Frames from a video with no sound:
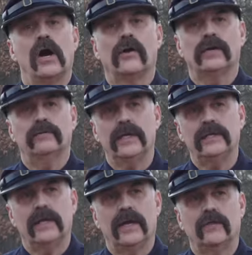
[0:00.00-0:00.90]
All right,
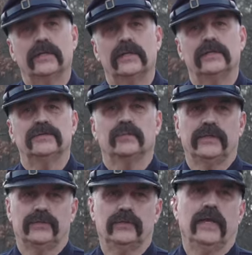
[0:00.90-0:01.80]
right now it is,
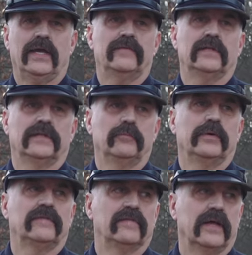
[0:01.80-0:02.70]
we do have a little
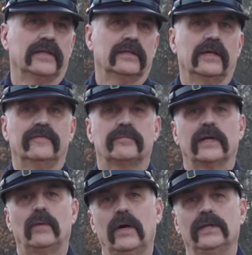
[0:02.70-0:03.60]
bit of light left,
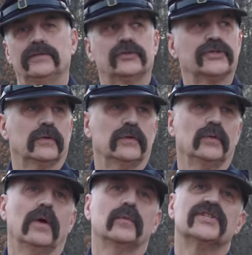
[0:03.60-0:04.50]
but I wanted to show
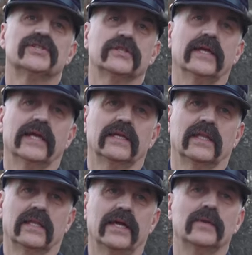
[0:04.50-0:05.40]
you when we still
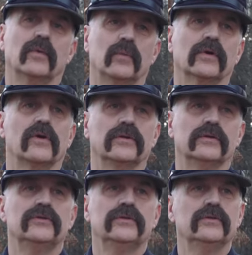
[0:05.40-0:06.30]
had light what we're going
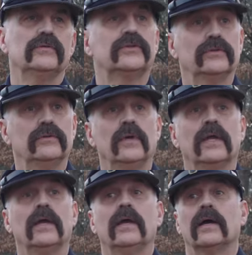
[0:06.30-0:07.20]
to do to
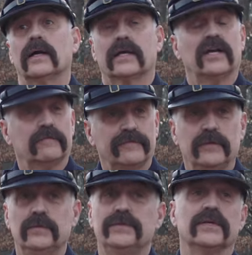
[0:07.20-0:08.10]
uh, cut
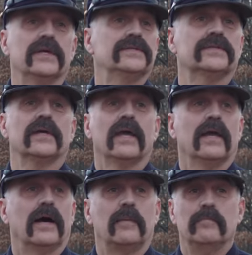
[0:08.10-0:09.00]
fuses,
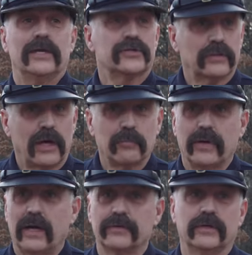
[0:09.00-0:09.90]
uh, measure out
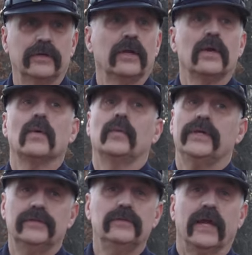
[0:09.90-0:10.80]
powder.
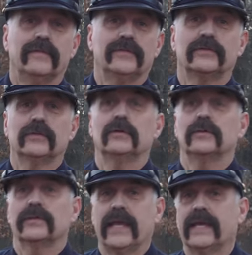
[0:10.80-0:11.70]
We do have to do it
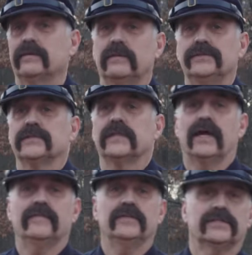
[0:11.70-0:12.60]
with candles, and
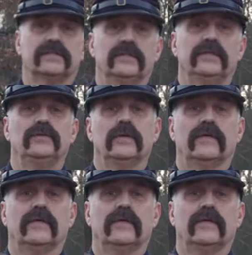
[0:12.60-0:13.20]
obviously you